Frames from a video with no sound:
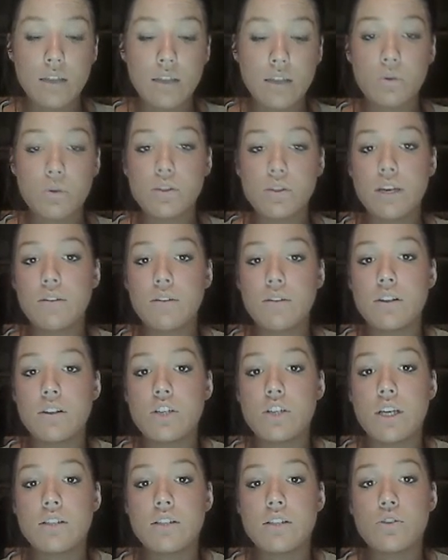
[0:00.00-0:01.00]
They also have the
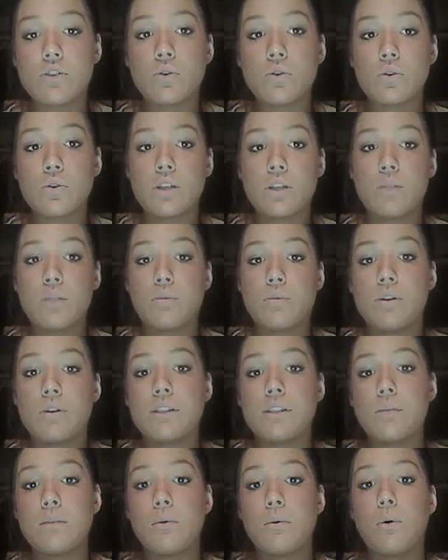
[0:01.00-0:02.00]
chance to talk to the
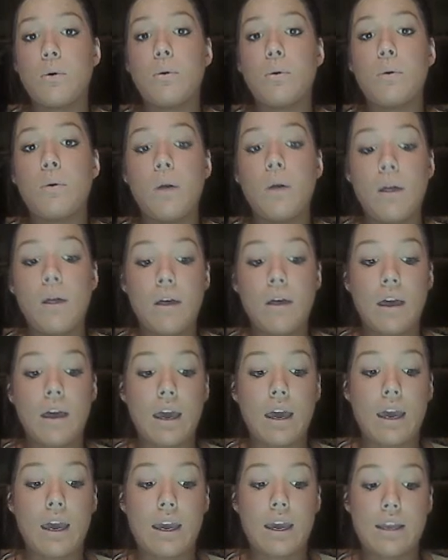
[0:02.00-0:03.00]
principal
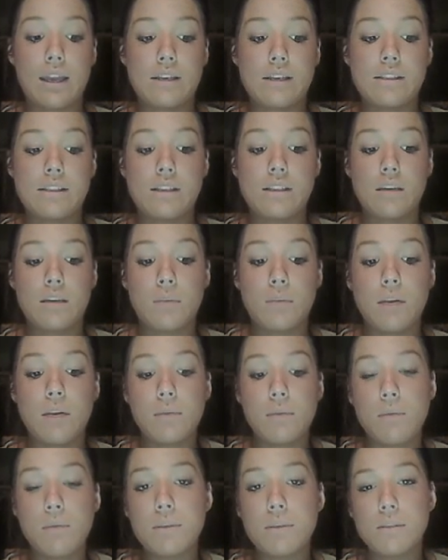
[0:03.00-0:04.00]
and committee
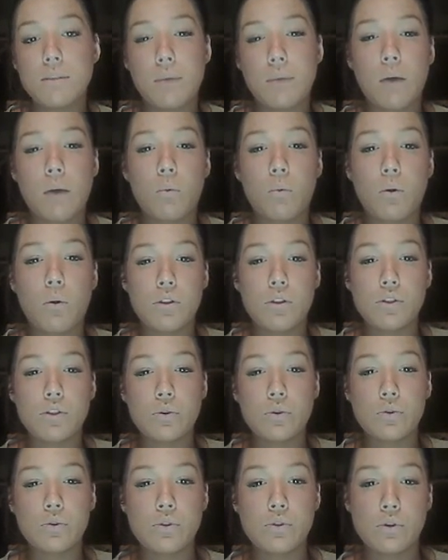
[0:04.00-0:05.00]
members about what the
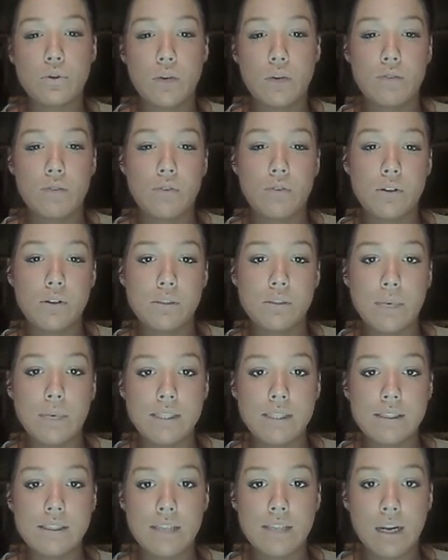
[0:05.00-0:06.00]
school is doing and feels
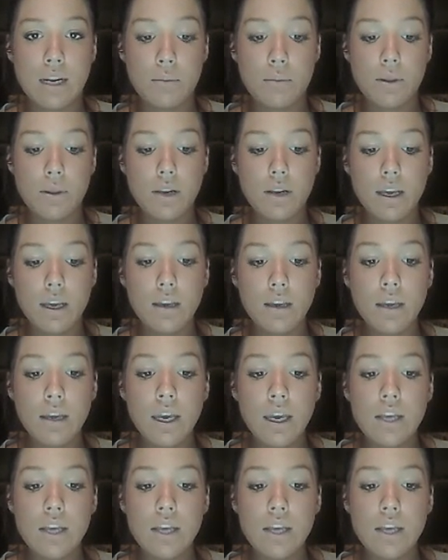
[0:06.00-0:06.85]
about sustainability.